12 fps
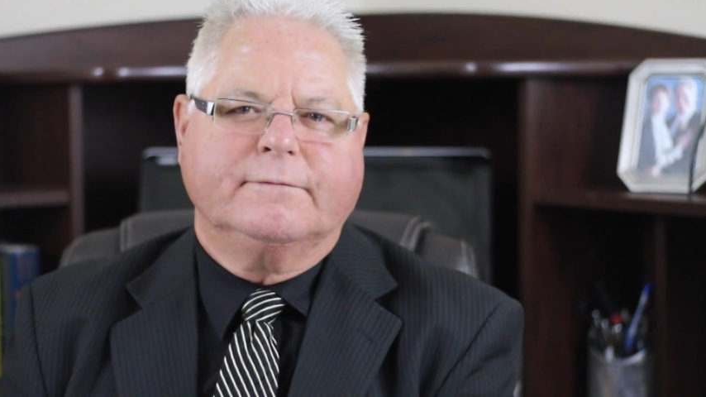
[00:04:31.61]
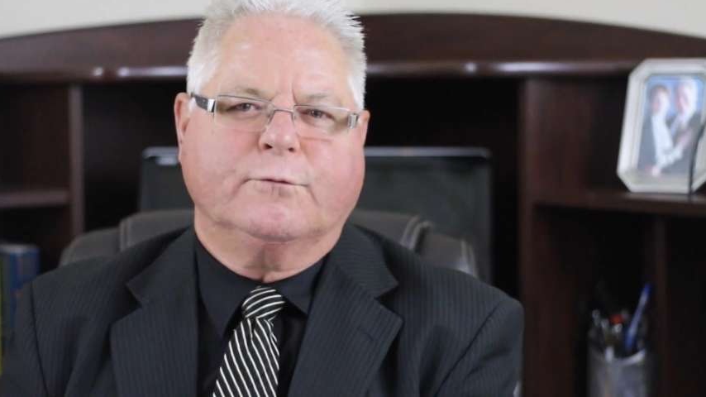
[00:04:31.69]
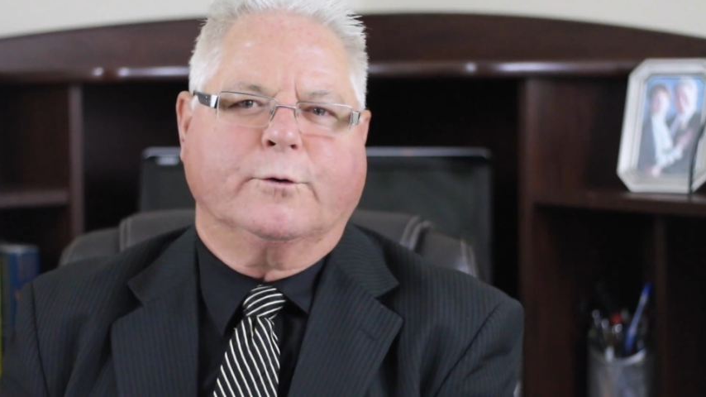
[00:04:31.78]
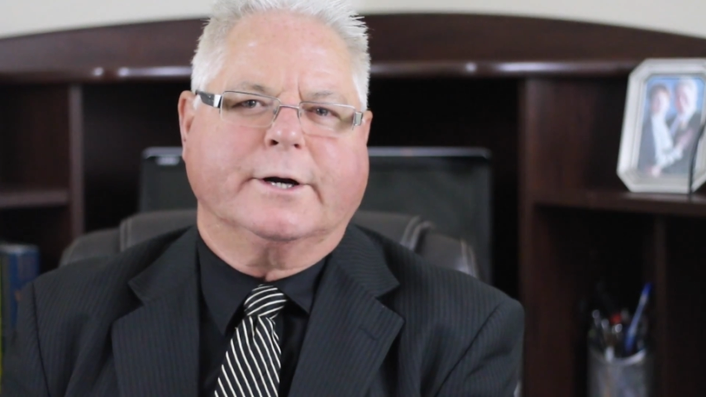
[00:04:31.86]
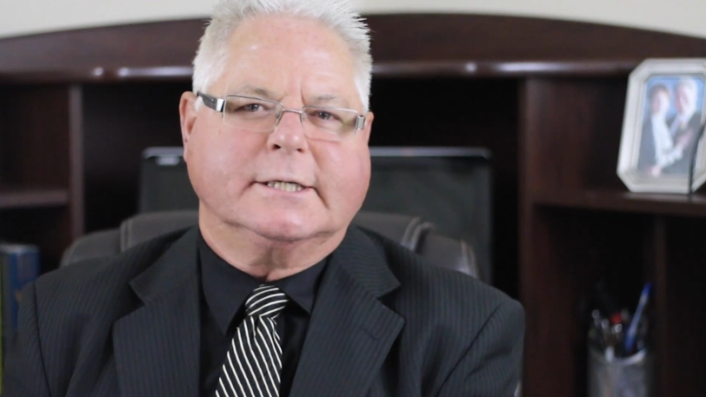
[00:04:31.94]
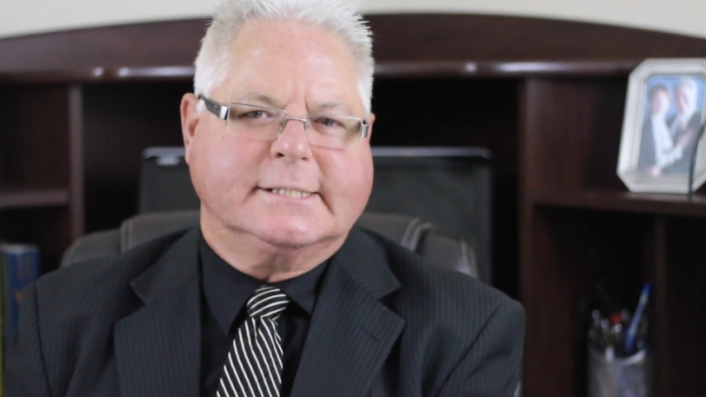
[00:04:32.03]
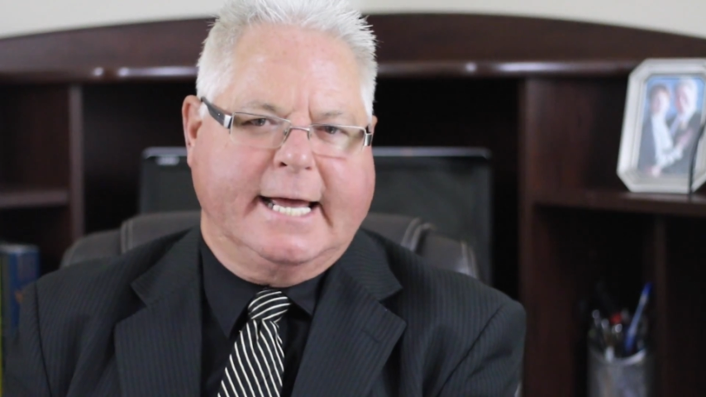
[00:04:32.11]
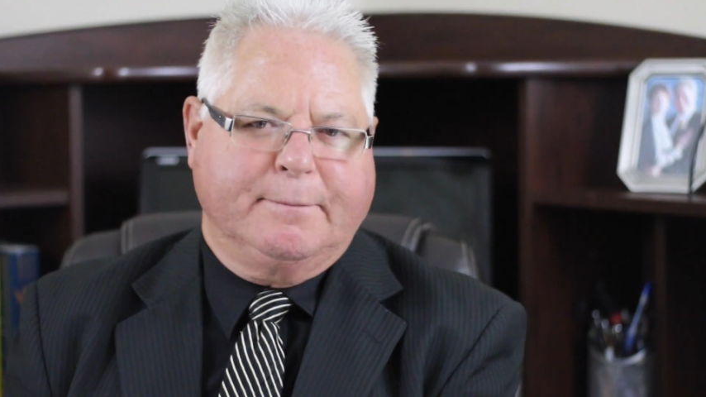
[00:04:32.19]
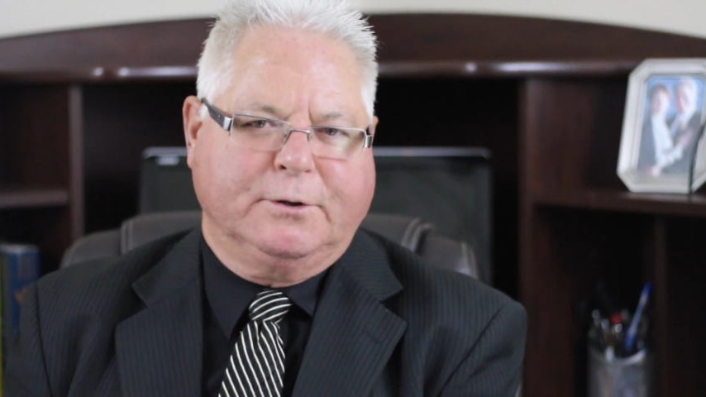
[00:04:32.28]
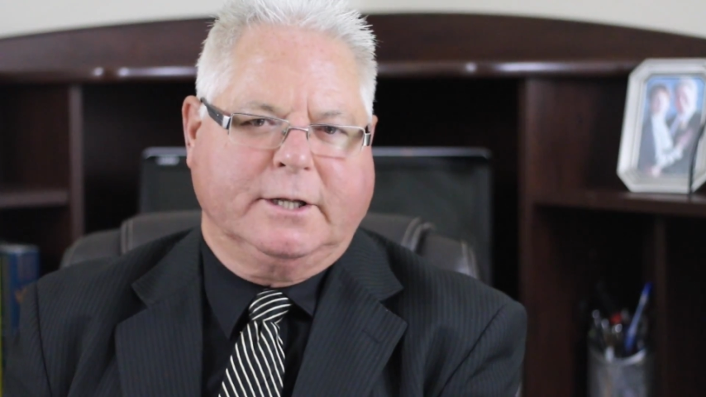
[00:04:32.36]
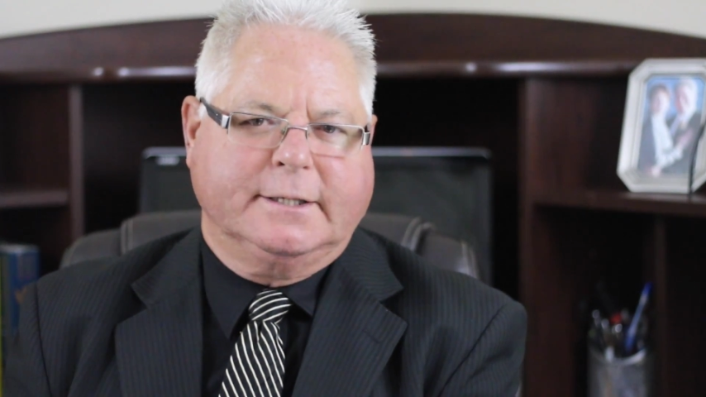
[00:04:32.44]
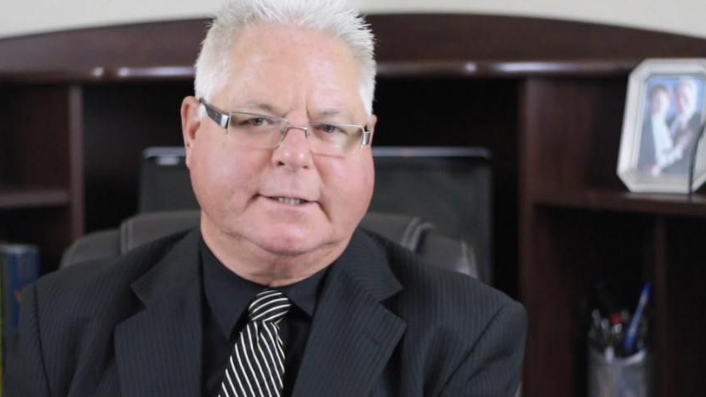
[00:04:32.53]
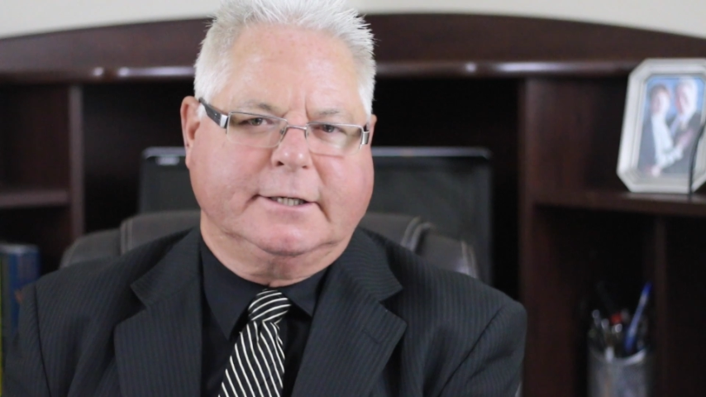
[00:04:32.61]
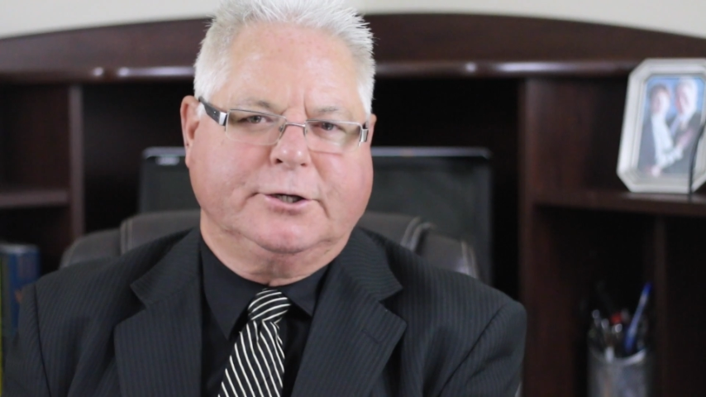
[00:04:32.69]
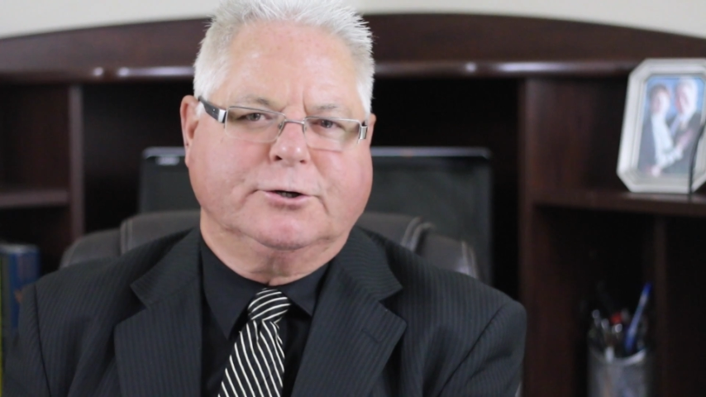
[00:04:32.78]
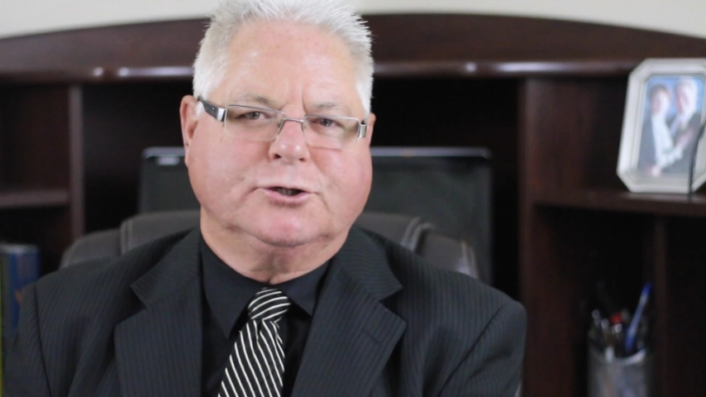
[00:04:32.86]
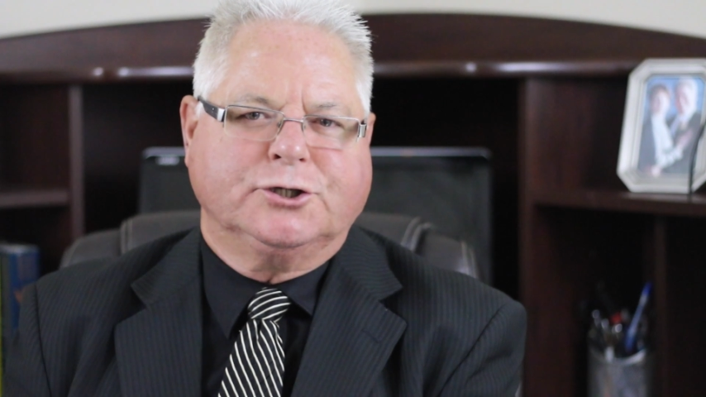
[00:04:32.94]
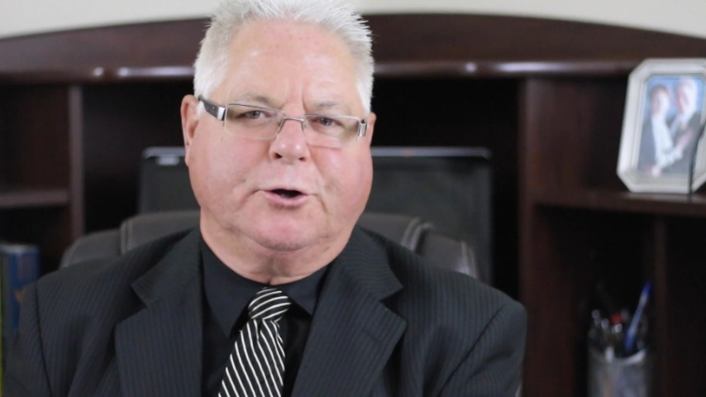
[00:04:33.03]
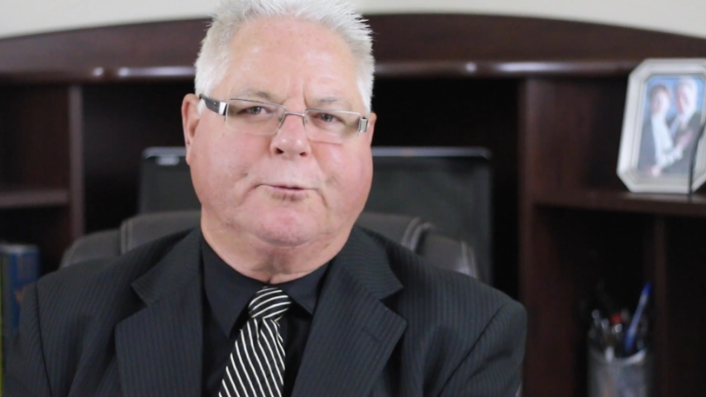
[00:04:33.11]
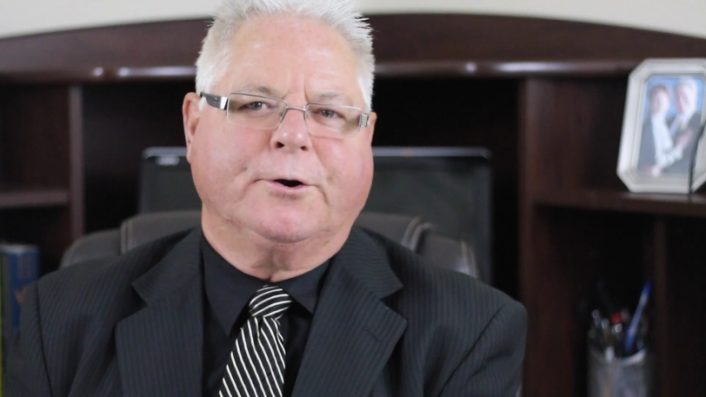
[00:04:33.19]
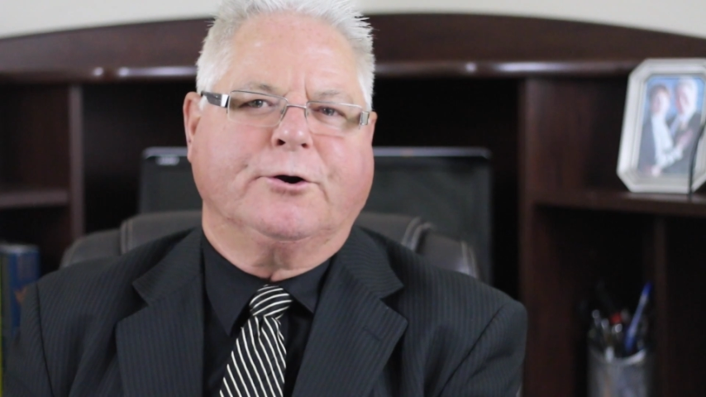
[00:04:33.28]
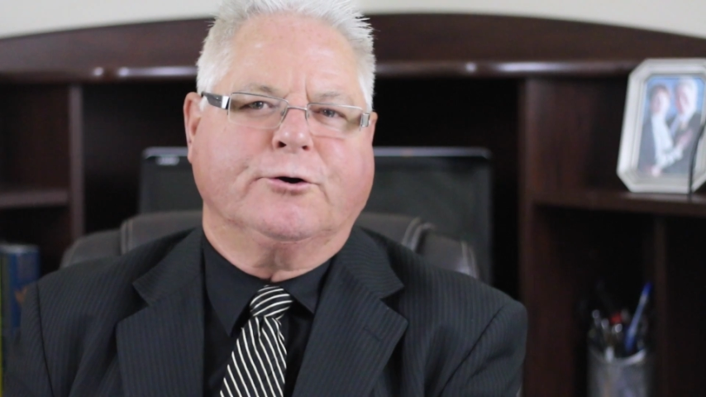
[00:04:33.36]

for example, until your children